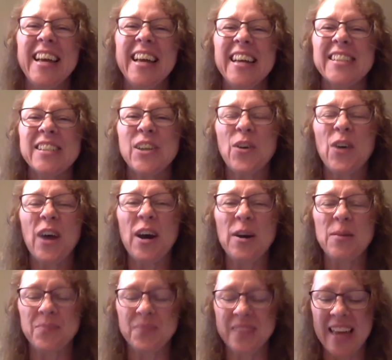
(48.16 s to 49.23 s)
So,
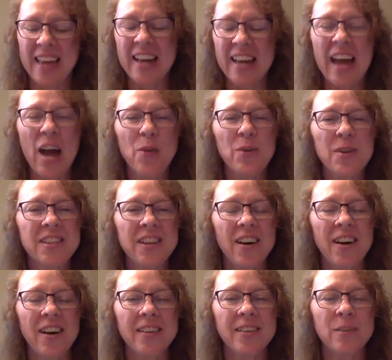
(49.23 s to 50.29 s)
I was
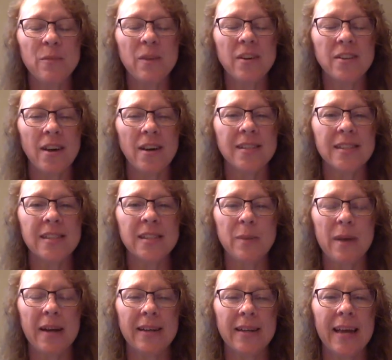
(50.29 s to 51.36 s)
on Mark Dawson's
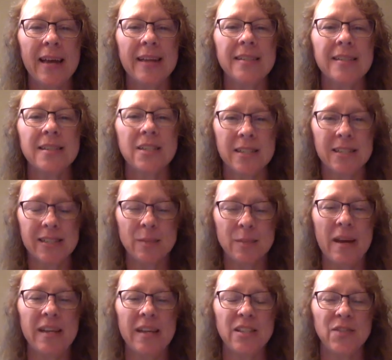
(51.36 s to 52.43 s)
podcast just this
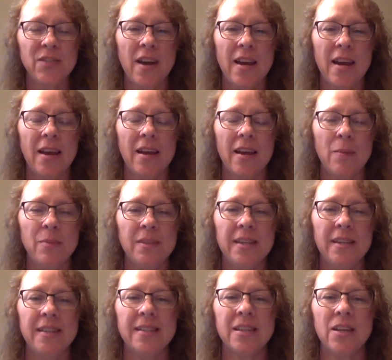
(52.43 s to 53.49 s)
past Friday, a couple of
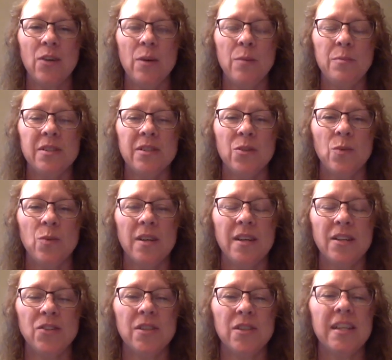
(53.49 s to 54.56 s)
days ago, episode
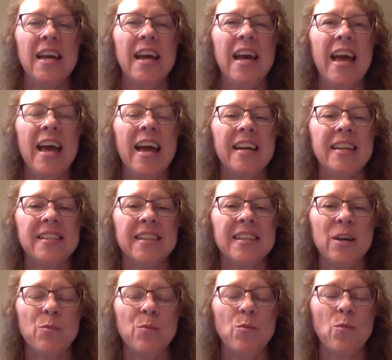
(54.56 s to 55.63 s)
100.
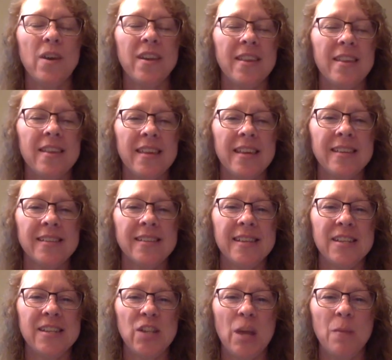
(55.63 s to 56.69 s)
And one of the things
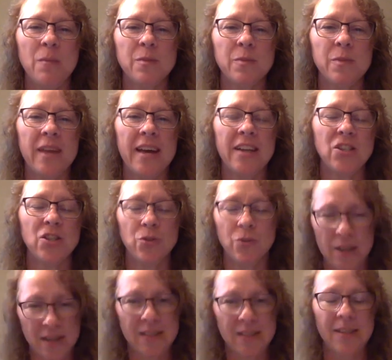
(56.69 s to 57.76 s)
that James Blatch, who
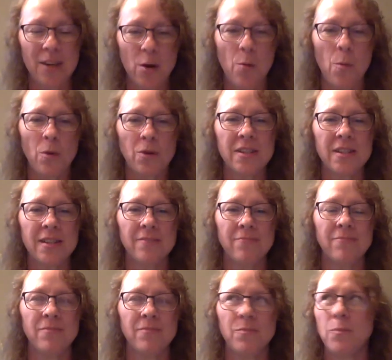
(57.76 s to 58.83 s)
does,
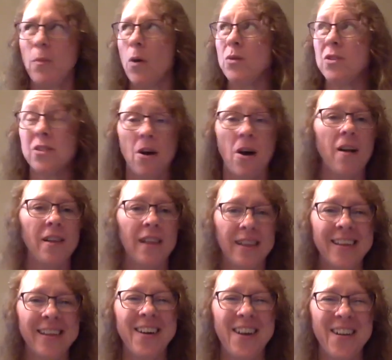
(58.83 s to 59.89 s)
I
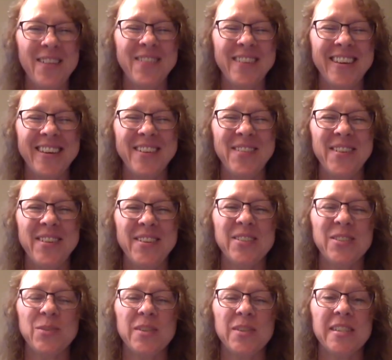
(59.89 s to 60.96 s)
think all of the
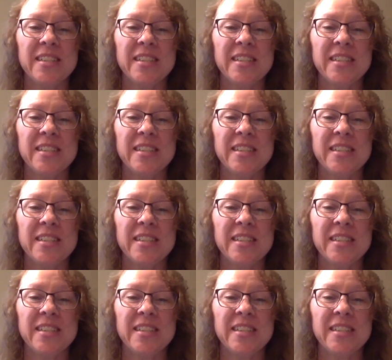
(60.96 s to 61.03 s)
interviews, was